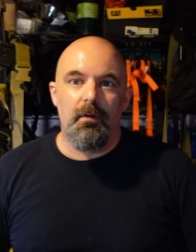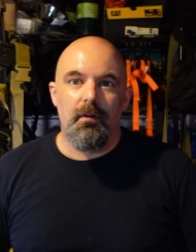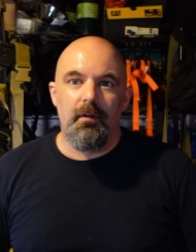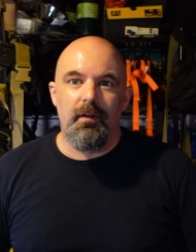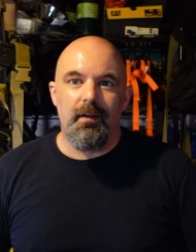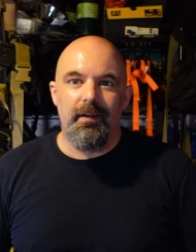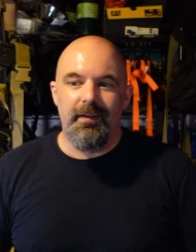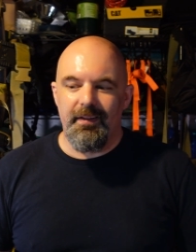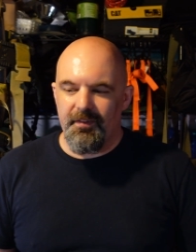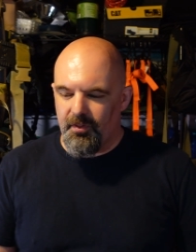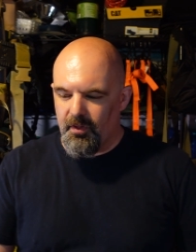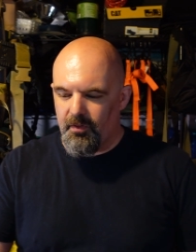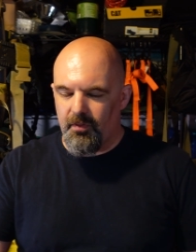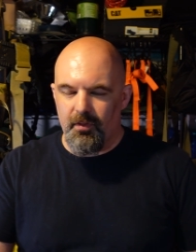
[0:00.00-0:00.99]

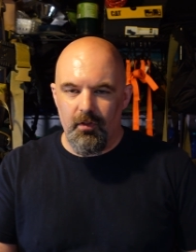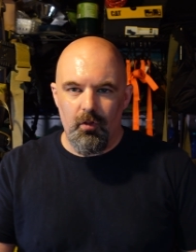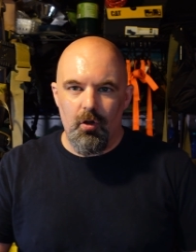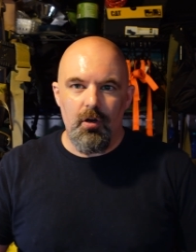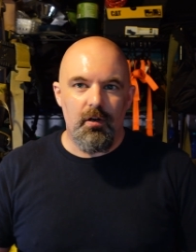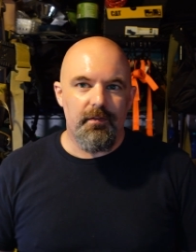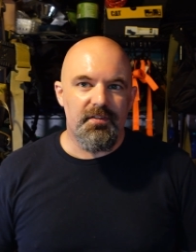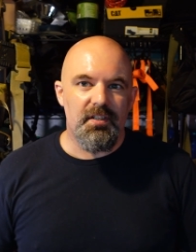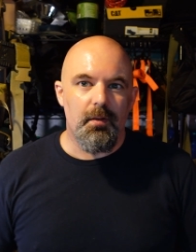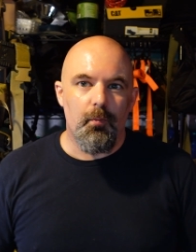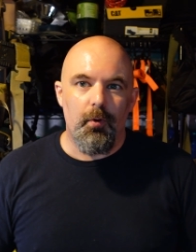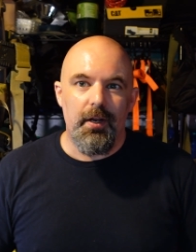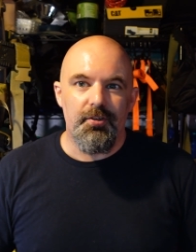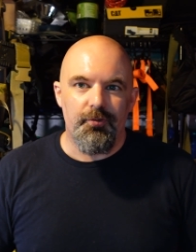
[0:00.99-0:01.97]
the lawn of some
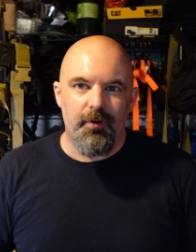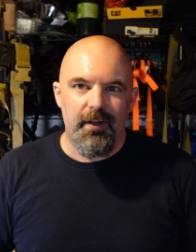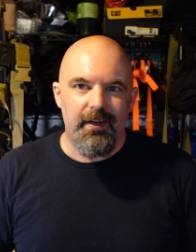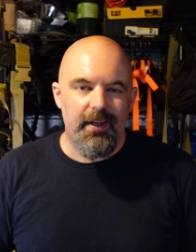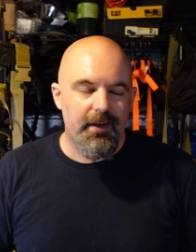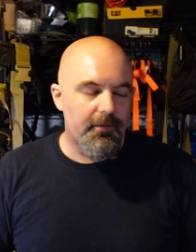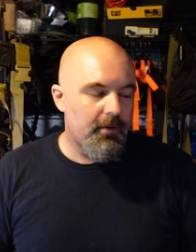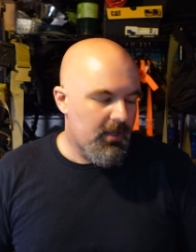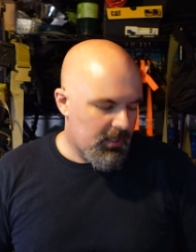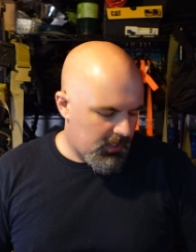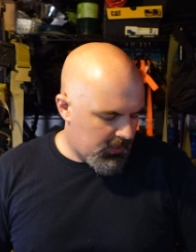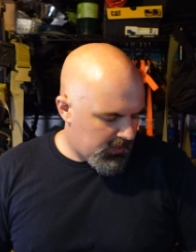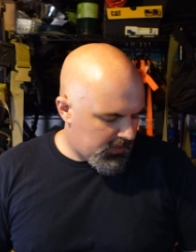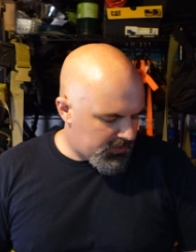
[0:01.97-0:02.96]
range right now.
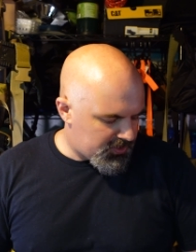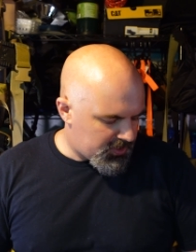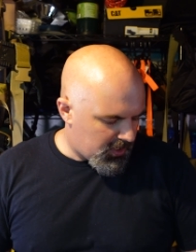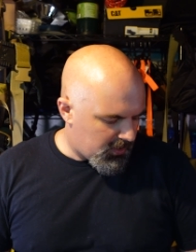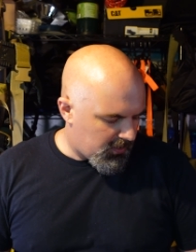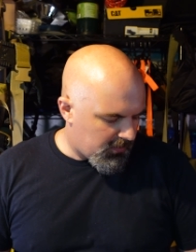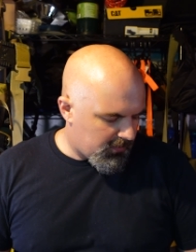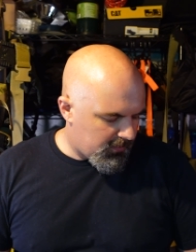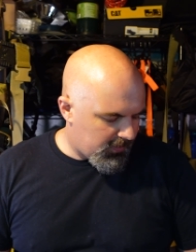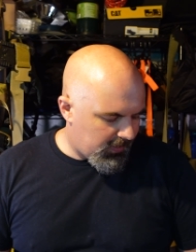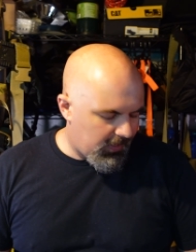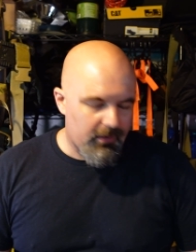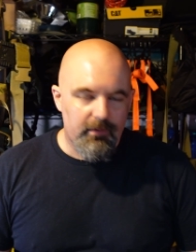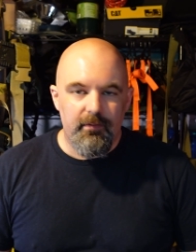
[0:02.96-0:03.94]
So
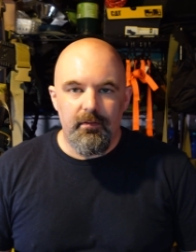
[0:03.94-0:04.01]
yeah,